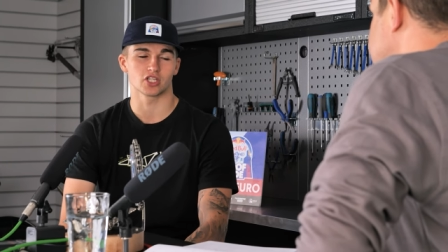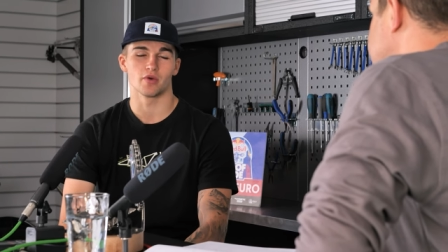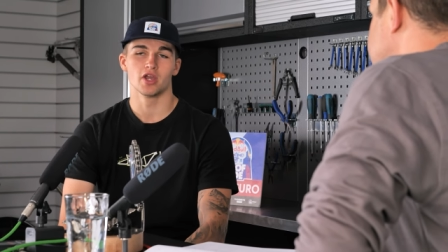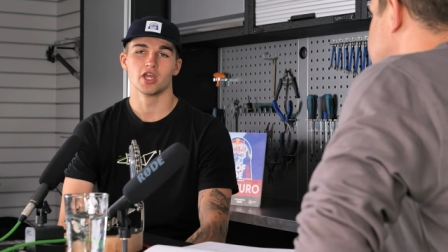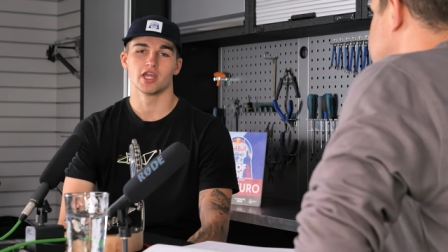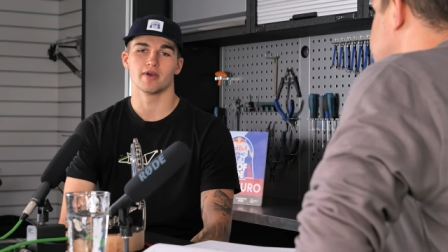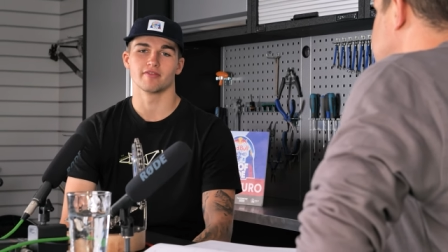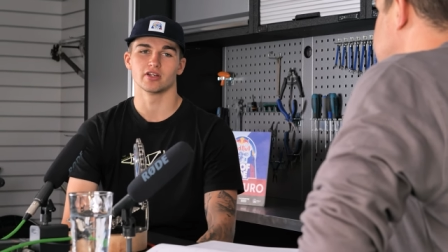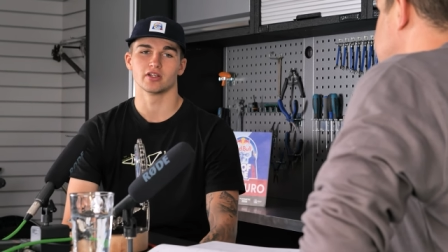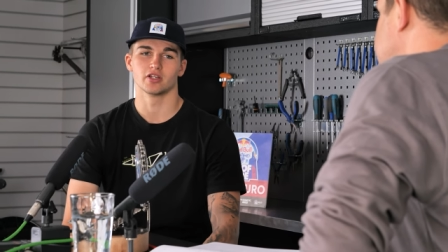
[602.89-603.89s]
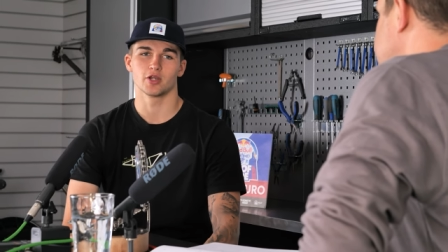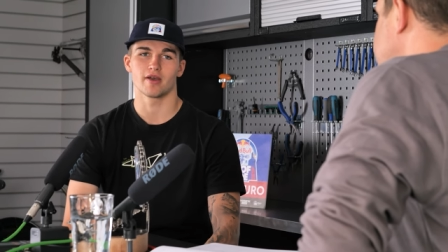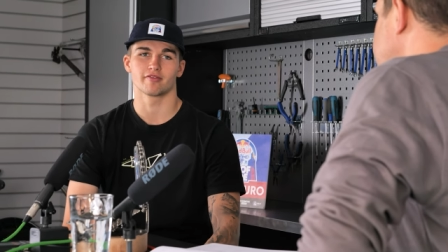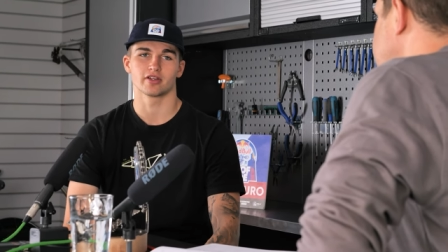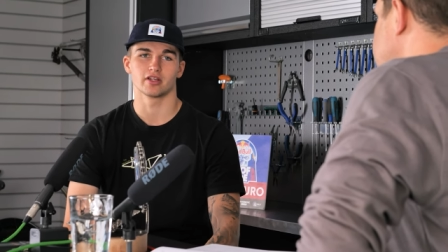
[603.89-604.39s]
So
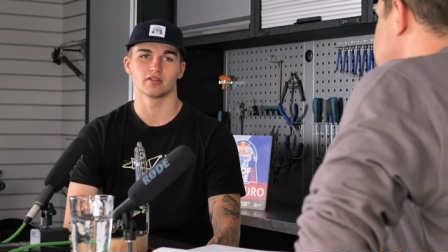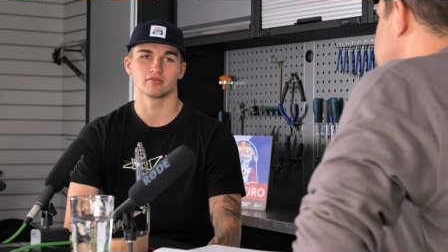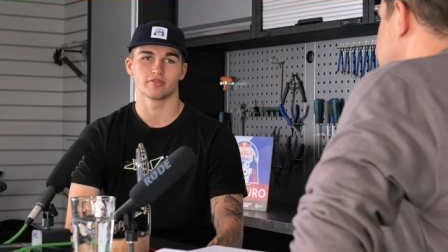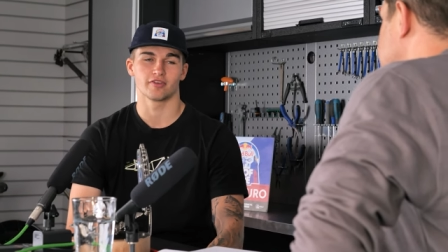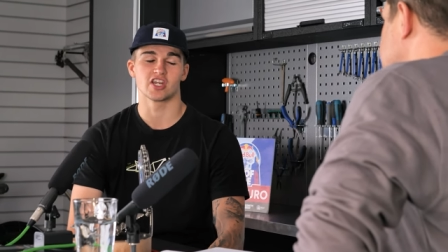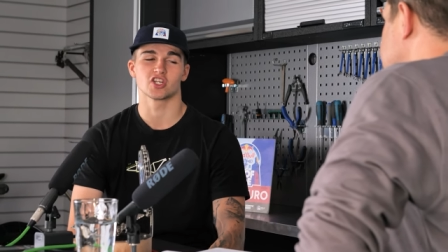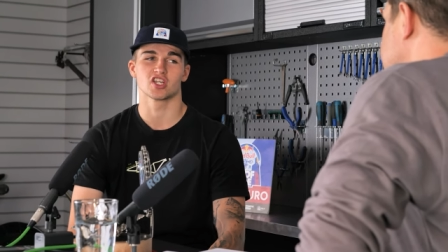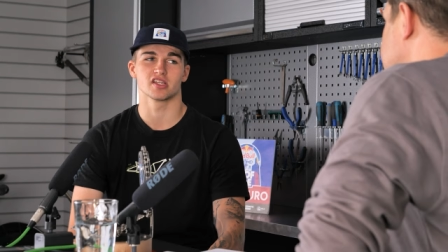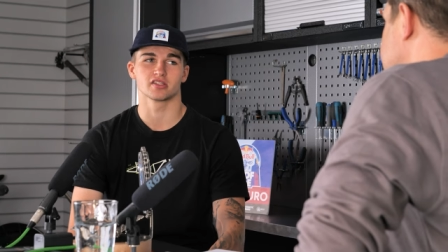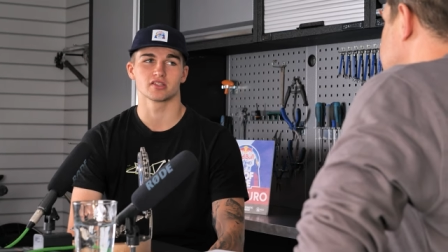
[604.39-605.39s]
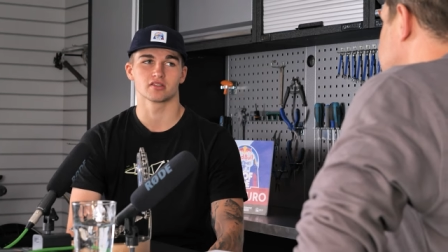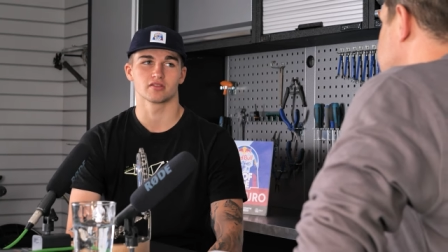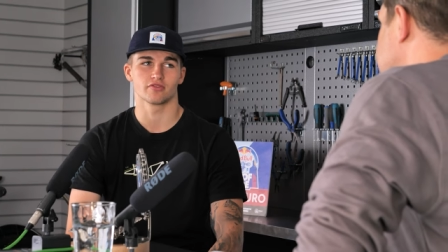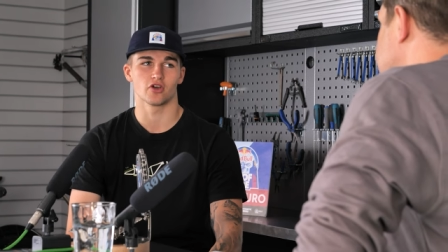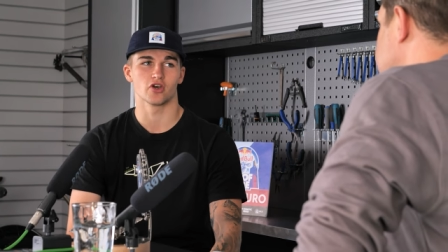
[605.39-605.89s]
whoever finishes
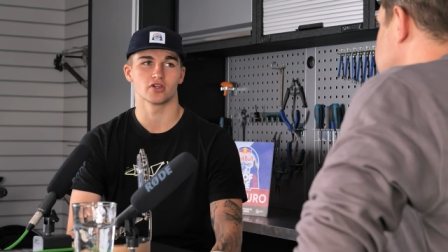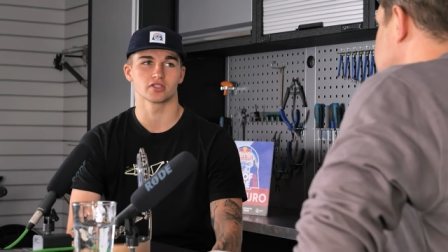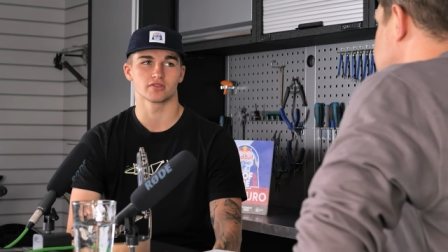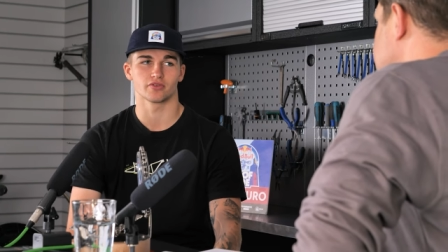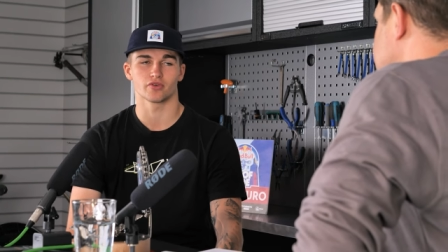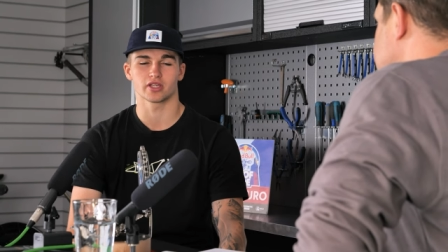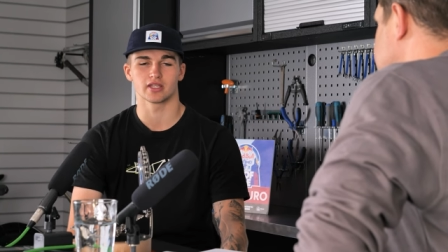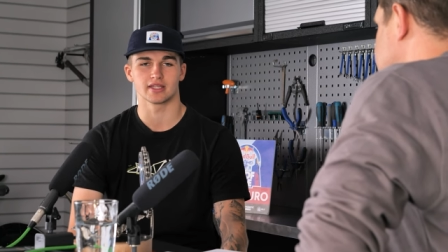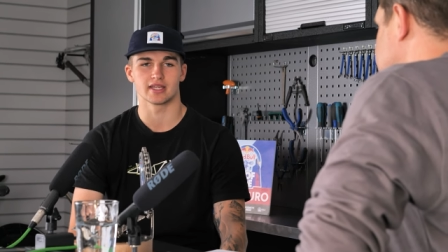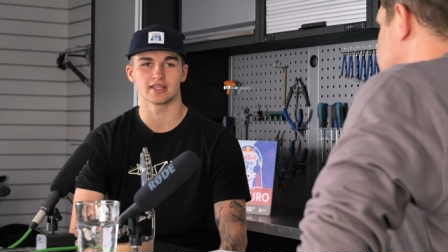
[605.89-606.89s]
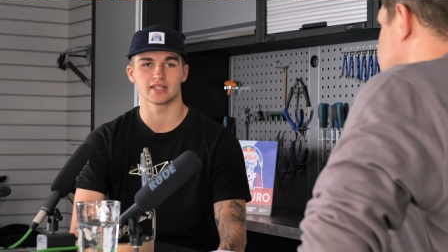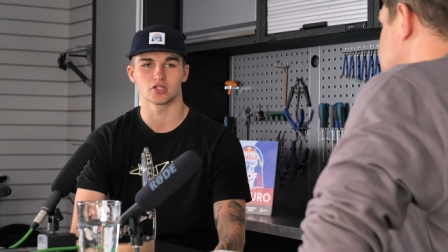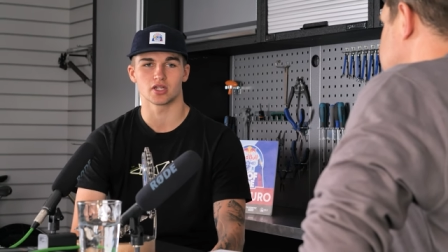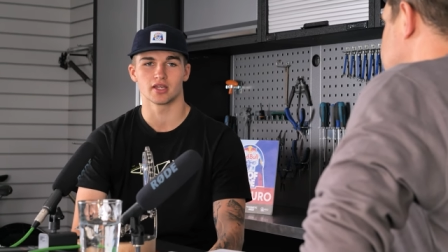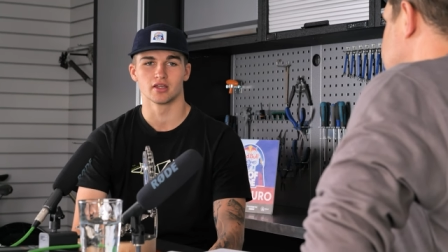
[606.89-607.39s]
first for Rookie of the Year
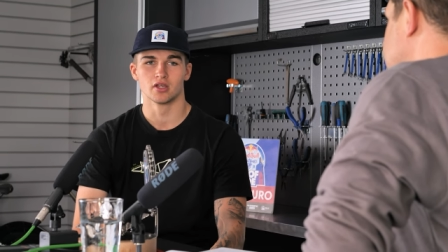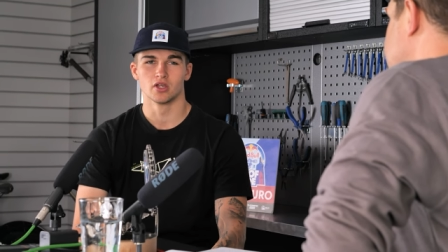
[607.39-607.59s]
this year,